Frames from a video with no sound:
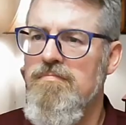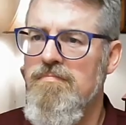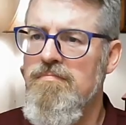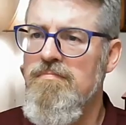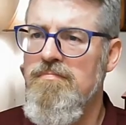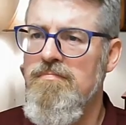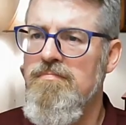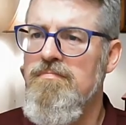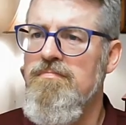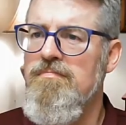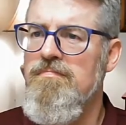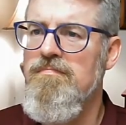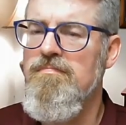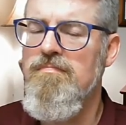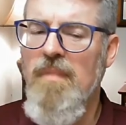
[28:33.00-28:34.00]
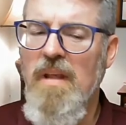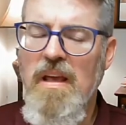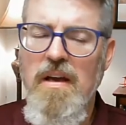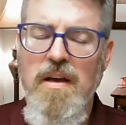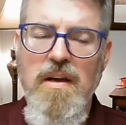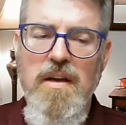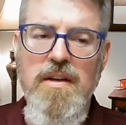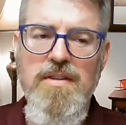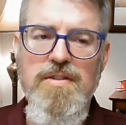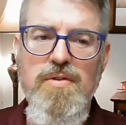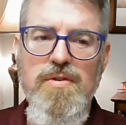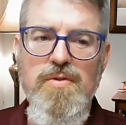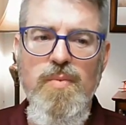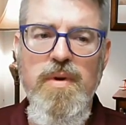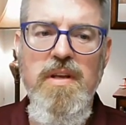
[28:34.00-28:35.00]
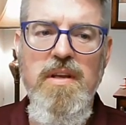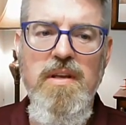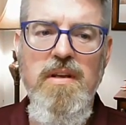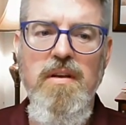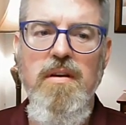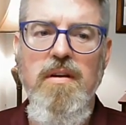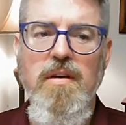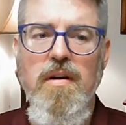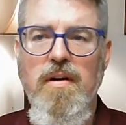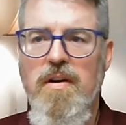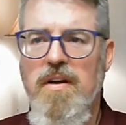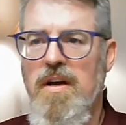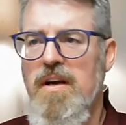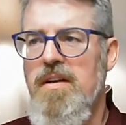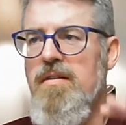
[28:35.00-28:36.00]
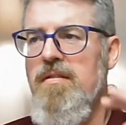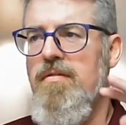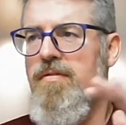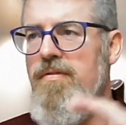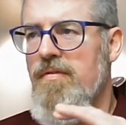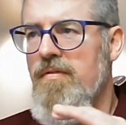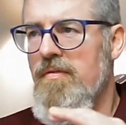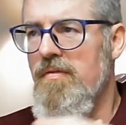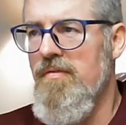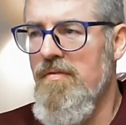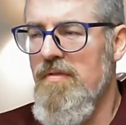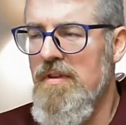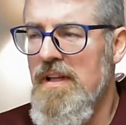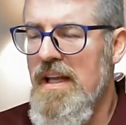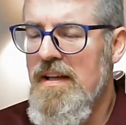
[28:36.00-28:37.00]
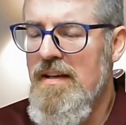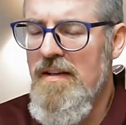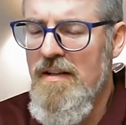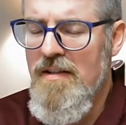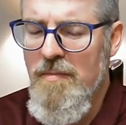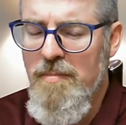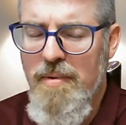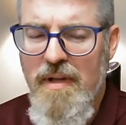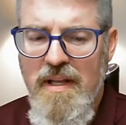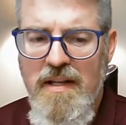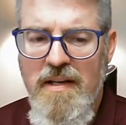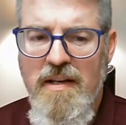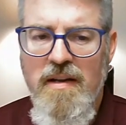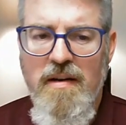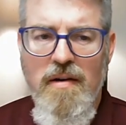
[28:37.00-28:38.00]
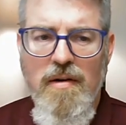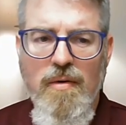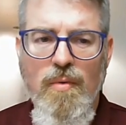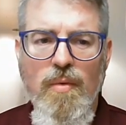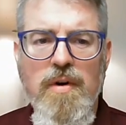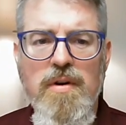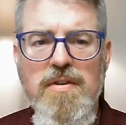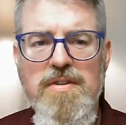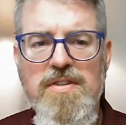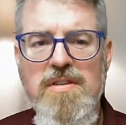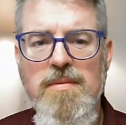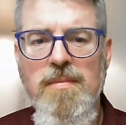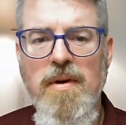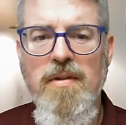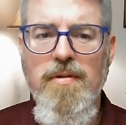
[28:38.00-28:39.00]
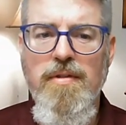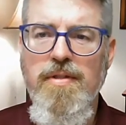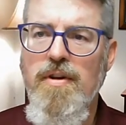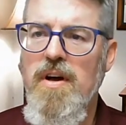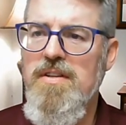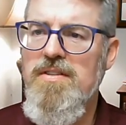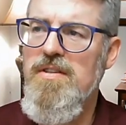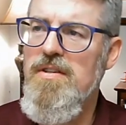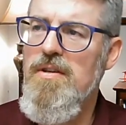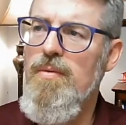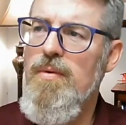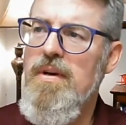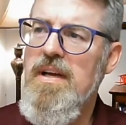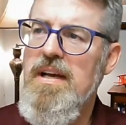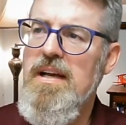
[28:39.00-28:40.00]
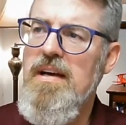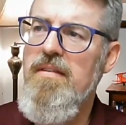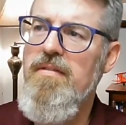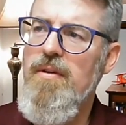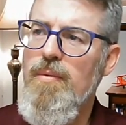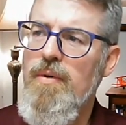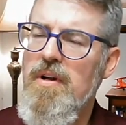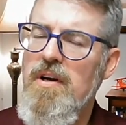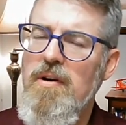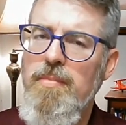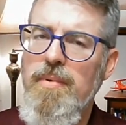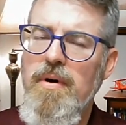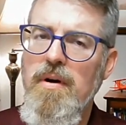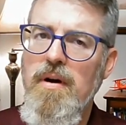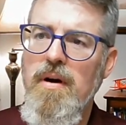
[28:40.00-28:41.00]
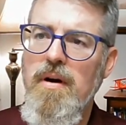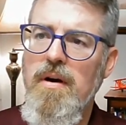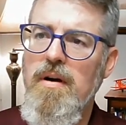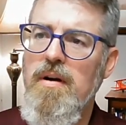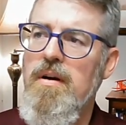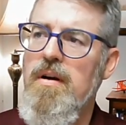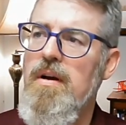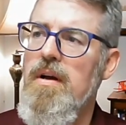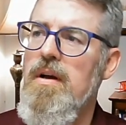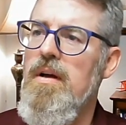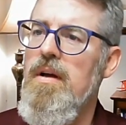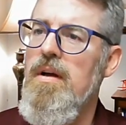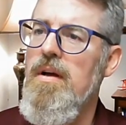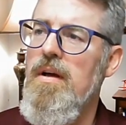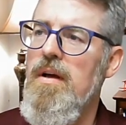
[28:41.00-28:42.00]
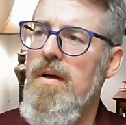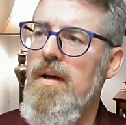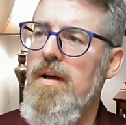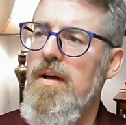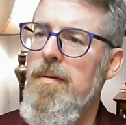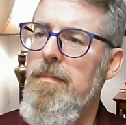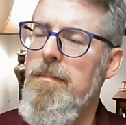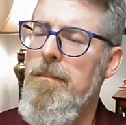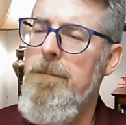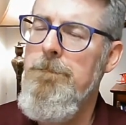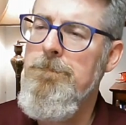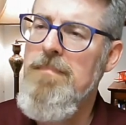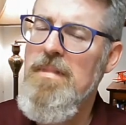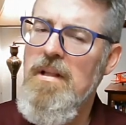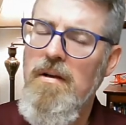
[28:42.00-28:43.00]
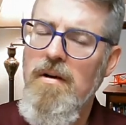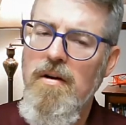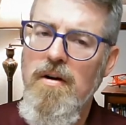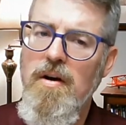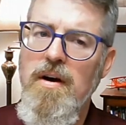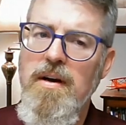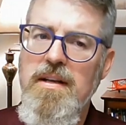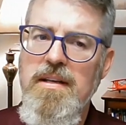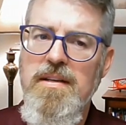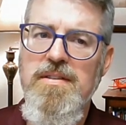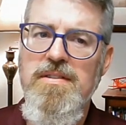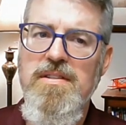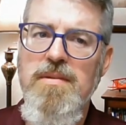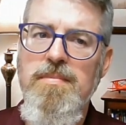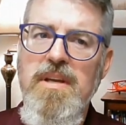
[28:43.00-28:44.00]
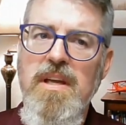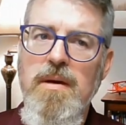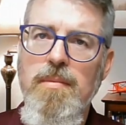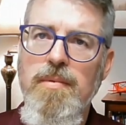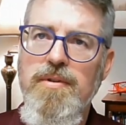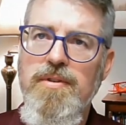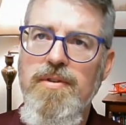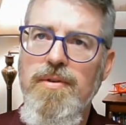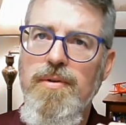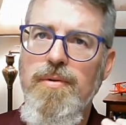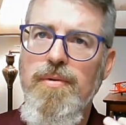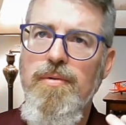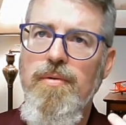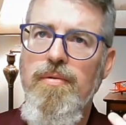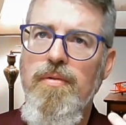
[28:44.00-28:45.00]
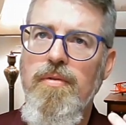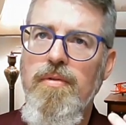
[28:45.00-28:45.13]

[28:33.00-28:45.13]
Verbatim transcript: Mm-hmm. So as we are kind of landing the plane here, what are just some other thoughts that you would have that would help our um, our audience to be able to